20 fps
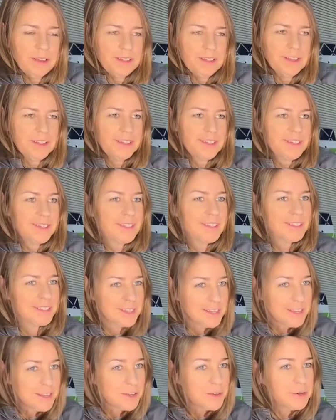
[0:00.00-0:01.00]
But
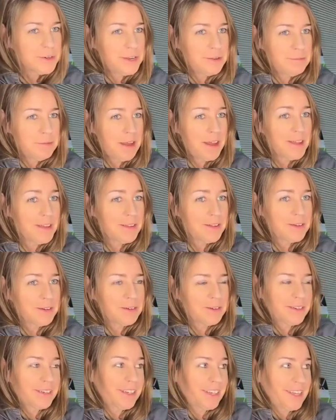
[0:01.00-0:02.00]
Cinco de
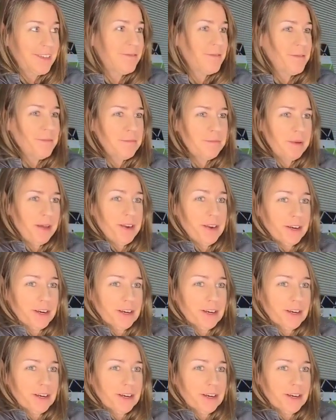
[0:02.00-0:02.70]
Mayo, even